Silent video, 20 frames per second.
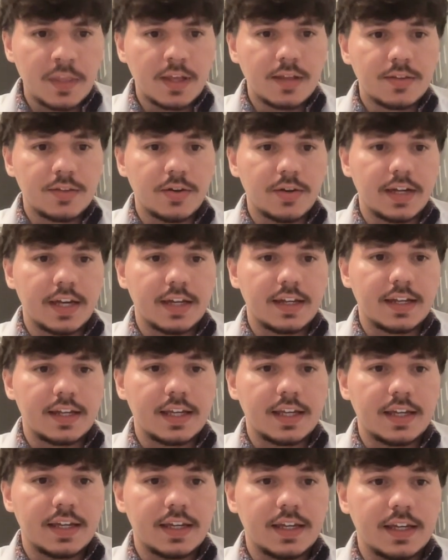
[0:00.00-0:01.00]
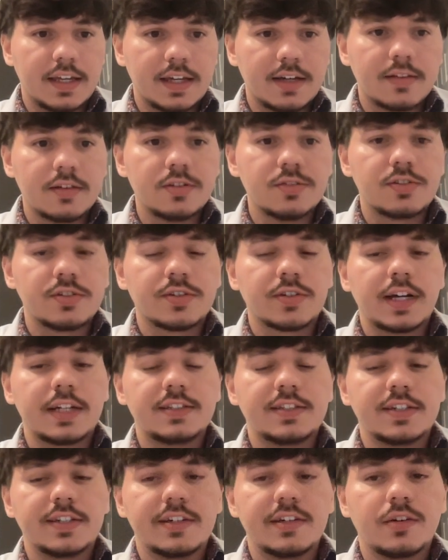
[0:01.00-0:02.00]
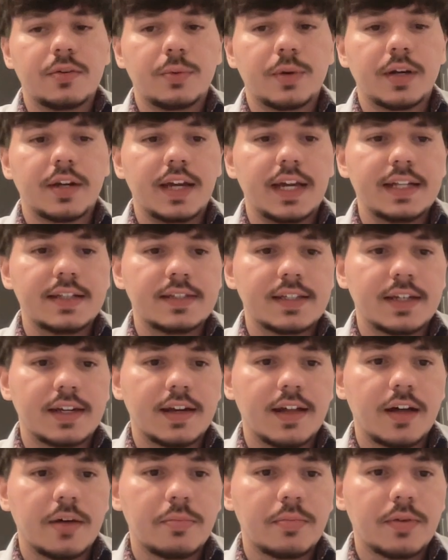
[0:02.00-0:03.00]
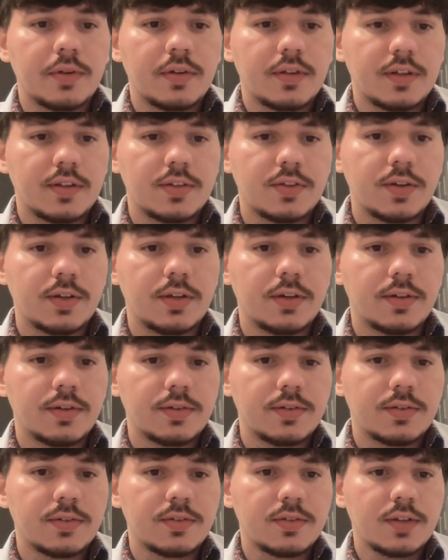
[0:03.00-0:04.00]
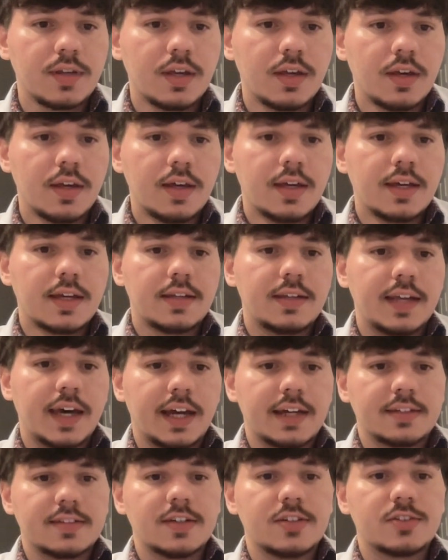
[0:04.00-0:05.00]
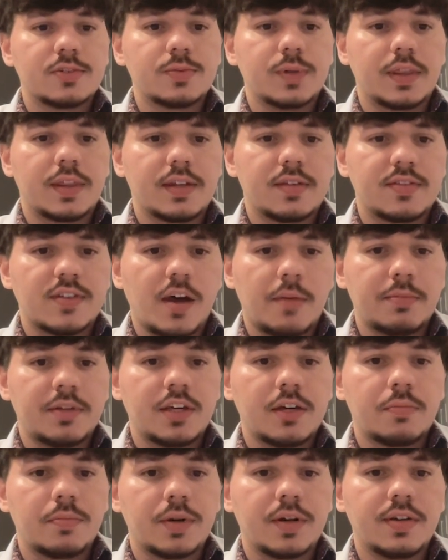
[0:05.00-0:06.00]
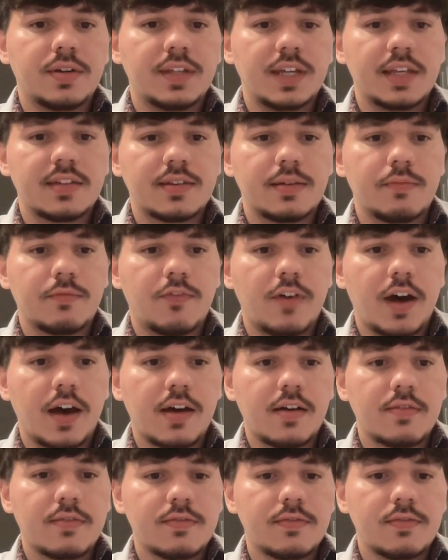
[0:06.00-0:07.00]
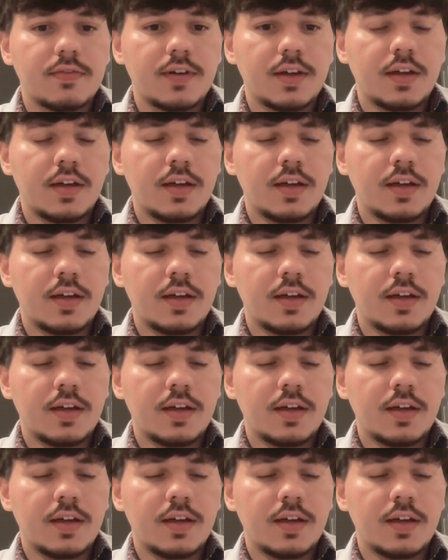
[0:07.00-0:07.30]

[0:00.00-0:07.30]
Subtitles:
So again, inclusion criteria were 18 and up, so adults, diagnosed with insomnia per DSM-5,